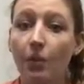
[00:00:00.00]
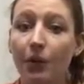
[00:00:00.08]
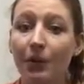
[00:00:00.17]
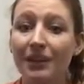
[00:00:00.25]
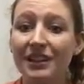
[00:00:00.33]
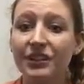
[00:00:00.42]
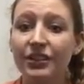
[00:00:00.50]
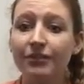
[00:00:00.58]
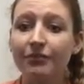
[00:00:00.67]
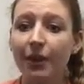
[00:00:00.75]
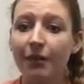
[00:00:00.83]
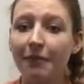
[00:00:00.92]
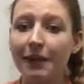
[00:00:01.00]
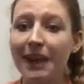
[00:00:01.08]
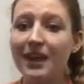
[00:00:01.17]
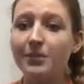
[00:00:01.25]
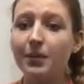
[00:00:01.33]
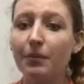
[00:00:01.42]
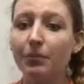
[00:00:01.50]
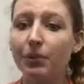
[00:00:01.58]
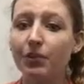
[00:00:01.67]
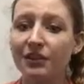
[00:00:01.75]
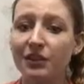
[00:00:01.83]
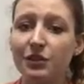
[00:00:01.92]
Parental involvement has been
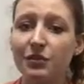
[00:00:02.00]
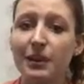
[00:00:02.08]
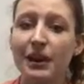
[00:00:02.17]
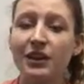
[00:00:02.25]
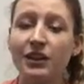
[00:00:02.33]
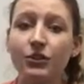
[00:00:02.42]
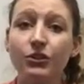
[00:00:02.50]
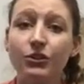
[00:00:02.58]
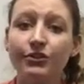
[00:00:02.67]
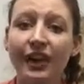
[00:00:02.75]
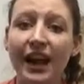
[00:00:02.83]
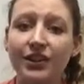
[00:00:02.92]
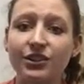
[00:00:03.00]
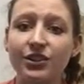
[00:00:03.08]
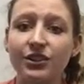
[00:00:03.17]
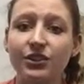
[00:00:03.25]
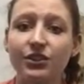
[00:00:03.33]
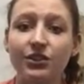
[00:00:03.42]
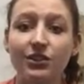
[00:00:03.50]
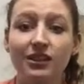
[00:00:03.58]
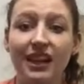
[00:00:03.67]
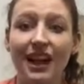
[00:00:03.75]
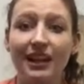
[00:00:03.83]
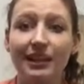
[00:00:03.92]
proven to be a huge factor in
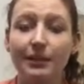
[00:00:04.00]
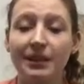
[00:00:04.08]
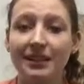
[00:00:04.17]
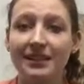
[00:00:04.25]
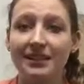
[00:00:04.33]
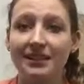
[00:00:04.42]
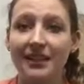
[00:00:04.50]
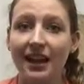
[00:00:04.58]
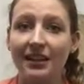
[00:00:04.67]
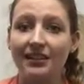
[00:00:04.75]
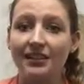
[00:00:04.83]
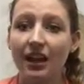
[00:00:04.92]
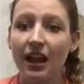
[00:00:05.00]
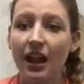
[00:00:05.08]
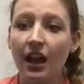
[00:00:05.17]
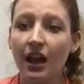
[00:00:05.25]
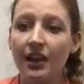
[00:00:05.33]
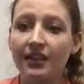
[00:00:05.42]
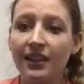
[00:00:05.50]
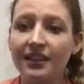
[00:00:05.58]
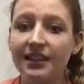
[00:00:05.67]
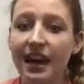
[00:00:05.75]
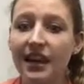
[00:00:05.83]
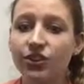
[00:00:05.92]
student academic success. The
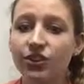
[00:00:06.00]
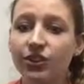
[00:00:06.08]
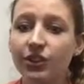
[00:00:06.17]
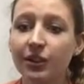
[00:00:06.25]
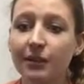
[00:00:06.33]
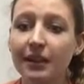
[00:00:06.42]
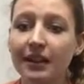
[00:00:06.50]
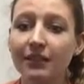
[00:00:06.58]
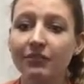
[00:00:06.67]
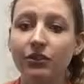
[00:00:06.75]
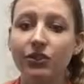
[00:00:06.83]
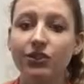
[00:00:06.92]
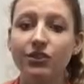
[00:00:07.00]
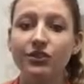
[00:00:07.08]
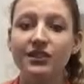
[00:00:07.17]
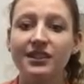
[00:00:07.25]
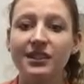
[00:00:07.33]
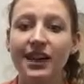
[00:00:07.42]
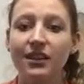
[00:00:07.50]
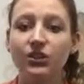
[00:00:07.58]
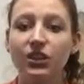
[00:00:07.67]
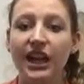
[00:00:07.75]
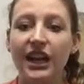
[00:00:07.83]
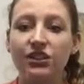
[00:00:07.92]
National Committee for Students in
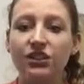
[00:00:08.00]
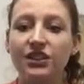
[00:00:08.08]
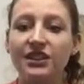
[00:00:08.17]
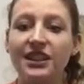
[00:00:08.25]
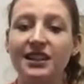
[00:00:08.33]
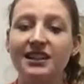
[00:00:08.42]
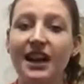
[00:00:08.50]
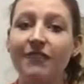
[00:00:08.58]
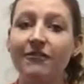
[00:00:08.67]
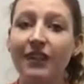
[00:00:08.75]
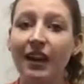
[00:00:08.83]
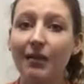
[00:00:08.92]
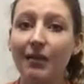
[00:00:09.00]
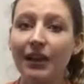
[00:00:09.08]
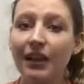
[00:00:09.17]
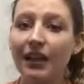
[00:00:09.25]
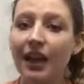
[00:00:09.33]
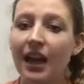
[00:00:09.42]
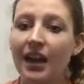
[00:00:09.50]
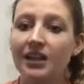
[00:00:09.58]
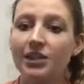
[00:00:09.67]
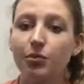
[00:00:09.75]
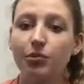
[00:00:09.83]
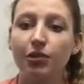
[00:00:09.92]
Education says that family
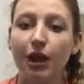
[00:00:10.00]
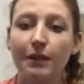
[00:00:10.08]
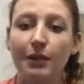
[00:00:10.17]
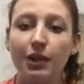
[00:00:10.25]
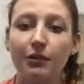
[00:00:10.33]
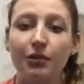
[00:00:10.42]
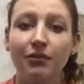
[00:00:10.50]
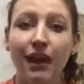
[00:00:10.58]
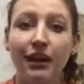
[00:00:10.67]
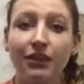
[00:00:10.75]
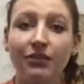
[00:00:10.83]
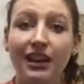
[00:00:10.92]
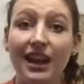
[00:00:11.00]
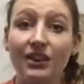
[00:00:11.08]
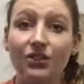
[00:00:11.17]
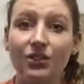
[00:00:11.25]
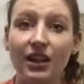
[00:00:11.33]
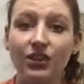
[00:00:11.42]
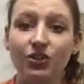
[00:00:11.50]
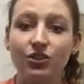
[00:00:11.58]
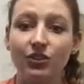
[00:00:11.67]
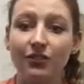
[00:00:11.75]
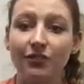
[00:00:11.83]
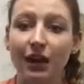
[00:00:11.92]
is the primary provider of the
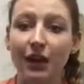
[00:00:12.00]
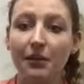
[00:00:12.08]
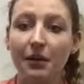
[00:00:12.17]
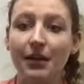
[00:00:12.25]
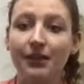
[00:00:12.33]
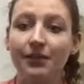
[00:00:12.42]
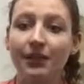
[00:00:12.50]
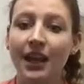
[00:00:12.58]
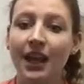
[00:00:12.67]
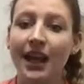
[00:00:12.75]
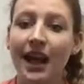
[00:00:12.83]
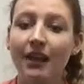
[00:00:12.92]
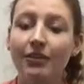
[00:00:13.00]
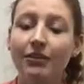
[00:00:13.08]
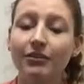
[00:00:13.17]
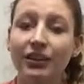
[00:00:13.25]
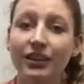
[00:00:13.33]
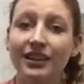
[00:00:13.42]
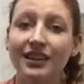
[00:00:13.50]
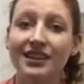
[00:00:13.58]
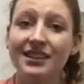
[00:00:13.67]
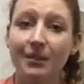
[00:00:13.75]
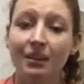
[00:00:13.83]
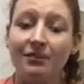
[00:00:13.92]
educational environment. However,
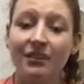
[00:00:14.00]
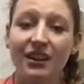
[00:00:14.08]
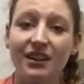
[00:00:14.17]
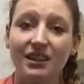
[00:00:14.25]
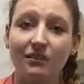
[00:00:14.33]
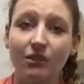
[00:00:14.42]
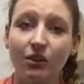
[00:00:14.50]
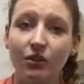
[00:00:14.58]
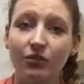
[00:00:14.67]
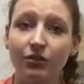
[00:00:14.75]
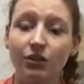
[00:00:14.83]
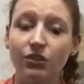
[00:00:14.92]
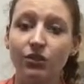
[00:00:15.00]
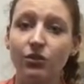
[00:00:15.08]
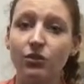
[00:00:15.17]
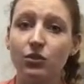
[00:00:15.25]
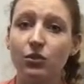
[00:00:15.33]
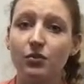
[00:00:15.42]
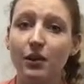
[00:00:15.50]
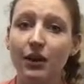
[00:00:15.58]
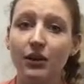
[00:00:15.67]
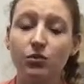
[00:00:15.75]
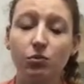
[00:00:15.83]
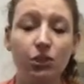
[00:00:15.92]
this can be very difficult for students whose
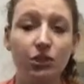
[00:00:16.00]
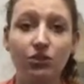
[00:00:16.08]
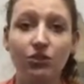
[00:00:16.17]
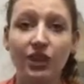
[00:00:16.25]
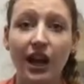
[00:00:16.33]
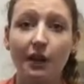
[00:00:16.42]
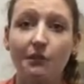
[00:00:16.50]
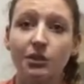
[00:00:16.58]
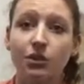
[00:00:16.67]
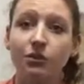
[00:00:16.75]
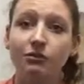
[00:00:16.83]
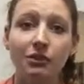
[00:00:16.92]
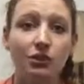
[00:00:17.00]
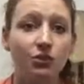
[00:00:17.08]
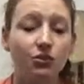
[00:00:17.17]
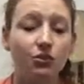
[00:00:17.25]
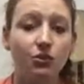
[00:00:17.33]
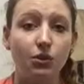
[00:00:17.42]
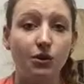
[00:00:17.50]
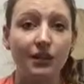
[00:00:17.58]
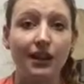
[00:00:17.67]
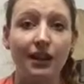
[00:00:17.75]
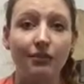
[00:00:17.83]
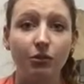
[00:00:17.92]
parents work 2 jobs or for students who
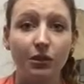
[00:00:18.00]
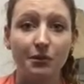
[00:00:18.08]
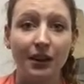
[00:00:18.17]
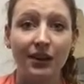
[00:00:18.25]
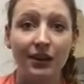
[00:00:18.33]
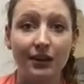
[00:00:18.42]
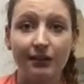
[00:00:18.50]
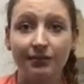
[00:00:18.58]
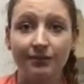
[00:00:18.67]
only have one parent.